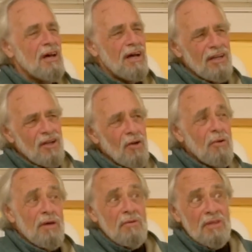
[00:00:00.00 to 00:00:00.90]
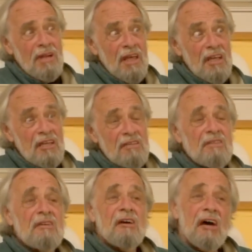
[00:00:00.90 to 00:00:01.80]
I did all right with the
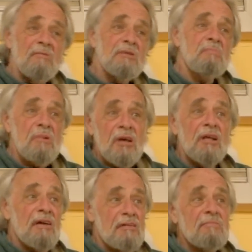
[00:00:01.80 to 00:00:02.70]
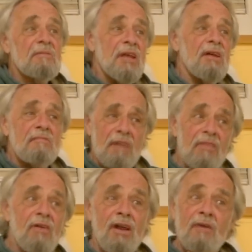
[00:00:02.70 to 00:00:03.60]
ladies. I was pretty clever. I
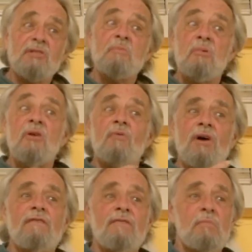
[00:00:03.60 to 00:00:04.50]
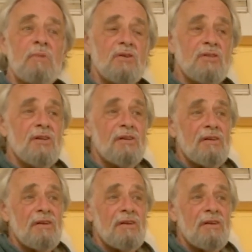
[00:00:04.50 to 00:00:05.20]
thought I was a pretty wonderful person.